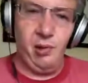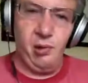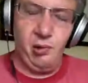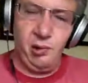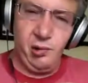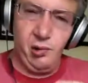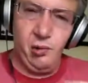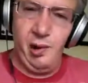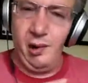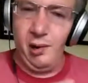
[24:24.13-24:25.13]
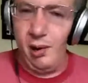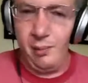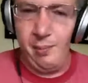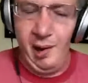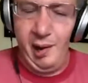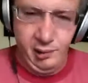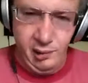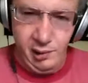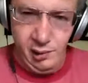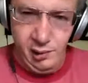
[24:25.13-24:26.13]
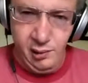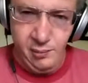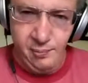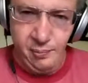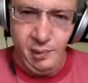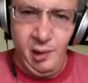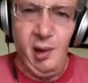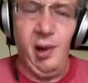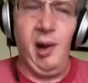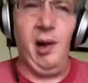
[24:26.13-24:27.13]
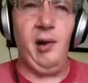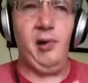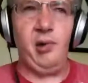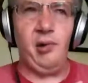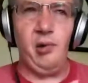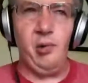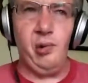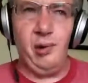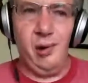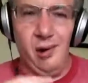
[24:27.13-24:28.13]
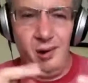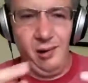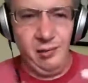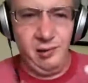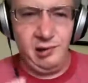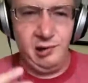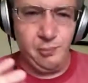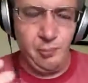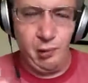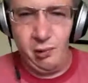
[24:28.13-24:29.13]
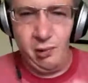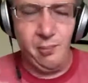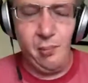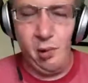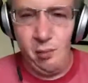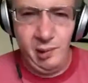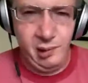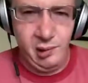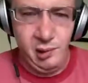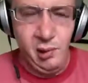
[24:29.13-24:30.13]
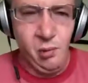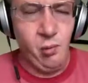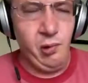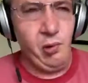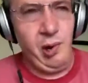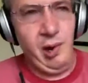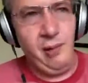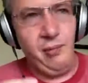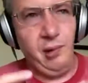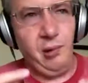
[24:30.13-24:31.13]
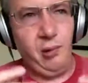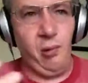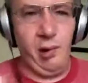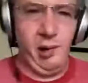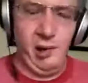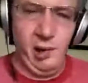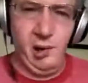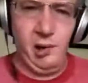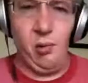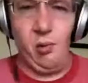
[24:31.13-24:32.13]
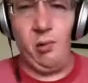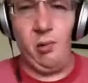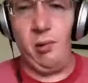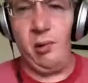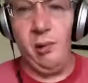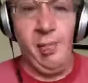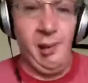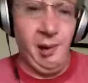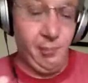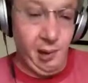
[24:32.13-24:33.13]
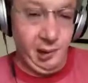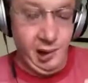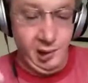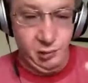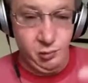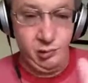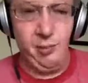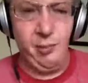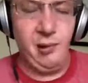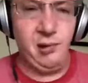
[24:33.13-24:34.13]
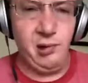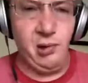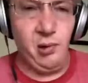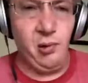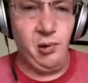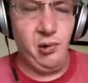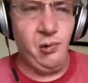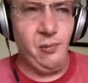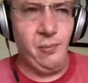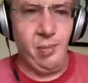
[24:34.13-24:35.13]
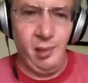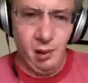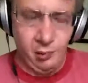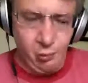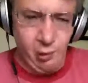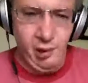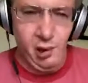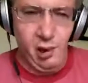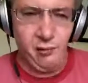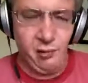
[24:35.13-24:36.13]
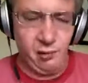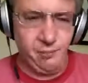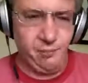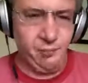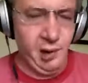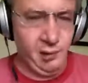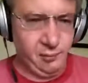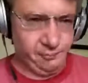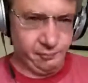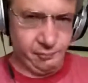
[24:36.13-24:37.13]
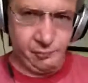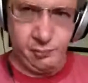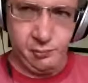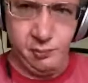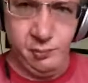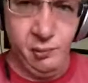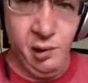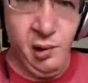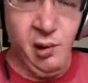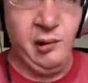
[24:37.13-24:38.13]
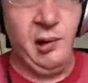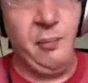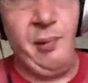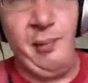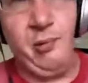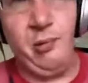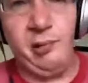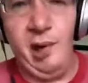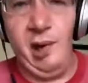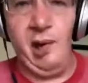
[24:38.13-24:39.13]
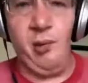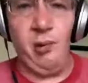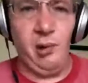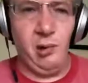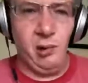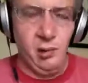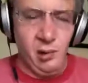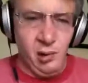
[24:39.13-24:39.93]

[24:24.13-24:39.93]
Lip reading: you can do that automatically, and you can do it on the spur of the moment when you have a great idea, or in my case, which I'm about to show you, a great offer. Now, some people say, well,